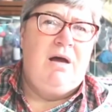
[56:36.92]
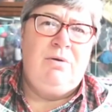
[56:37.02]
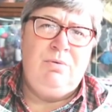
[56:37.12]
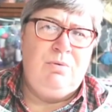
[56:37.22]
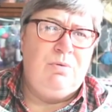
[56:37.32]

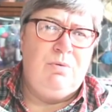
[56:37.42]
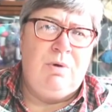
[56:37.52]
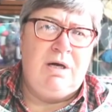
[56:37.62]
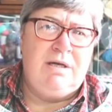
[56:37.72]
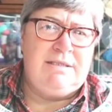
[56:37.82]
Oh,
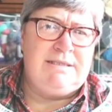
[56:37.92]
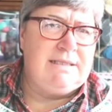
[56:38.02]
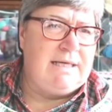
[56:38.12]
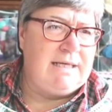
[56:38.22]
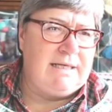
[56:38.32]

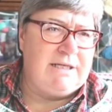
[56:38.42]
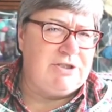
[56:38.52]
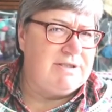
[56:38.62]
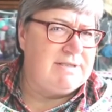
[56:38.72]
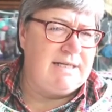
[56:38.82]
words,
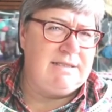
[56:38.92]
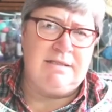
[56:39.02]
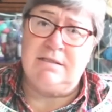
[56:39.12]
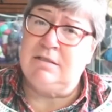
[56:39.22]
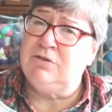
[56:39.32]
English,
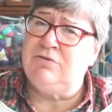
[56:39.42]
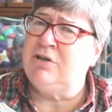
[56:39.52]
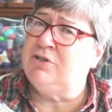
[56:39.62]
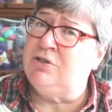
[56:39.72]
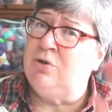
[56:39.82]
sentence,
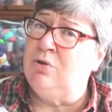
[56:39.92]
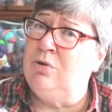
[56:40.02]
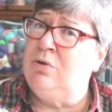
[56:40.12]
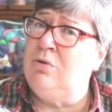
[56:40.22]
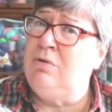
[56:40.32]
construction,
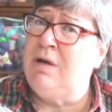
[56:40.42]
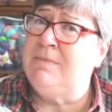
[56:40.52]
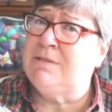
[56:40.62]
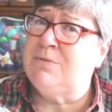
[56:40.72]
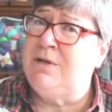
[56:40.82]
all
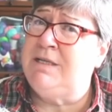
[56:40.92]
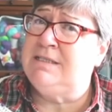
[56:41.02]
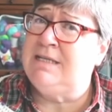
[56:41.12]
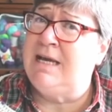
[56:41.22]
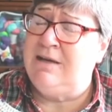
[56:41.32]
up the Swanee
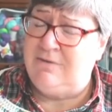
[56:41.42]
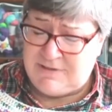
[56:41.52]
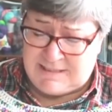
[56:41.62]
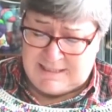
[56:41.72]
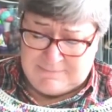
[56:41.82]
today,
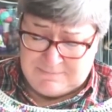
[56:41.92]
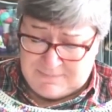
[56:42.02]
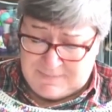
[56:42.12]
obviously.